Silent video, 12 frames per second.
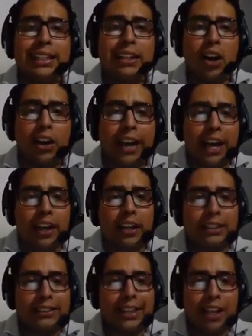Okay,
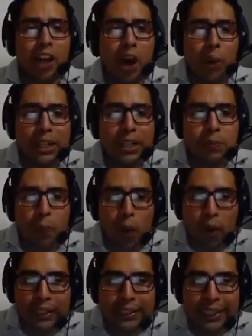the lowest
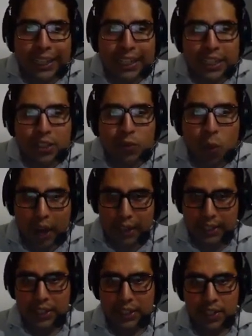point, it is
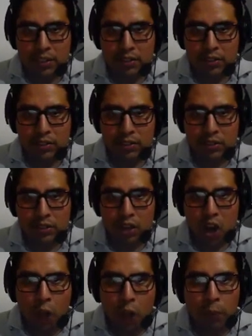one
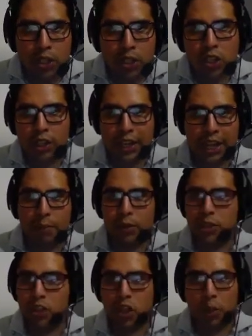almost unable to
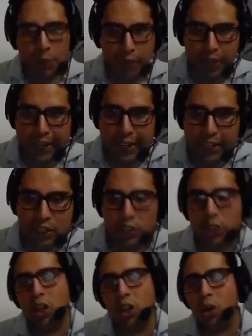communicate you
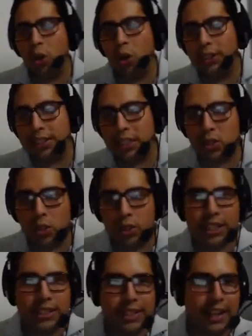know all these
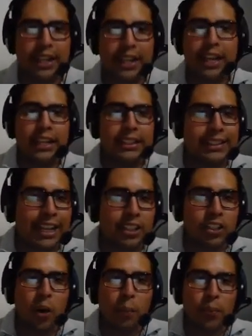students that they
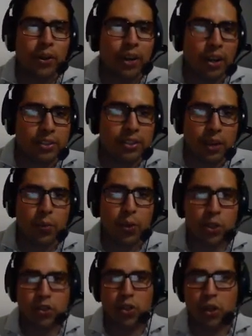don't pronounce the
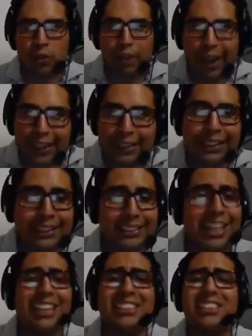words correctly
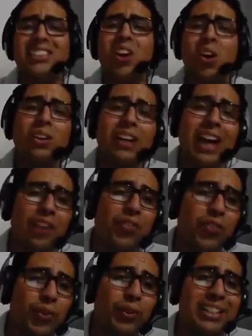they don't have
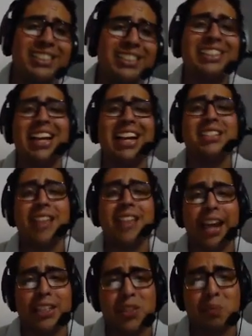fluency they
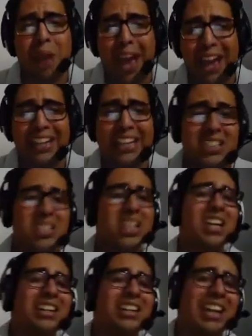say spanish
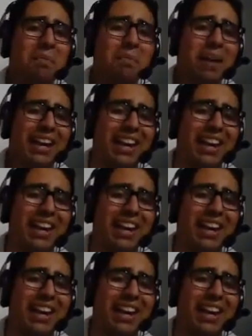they made a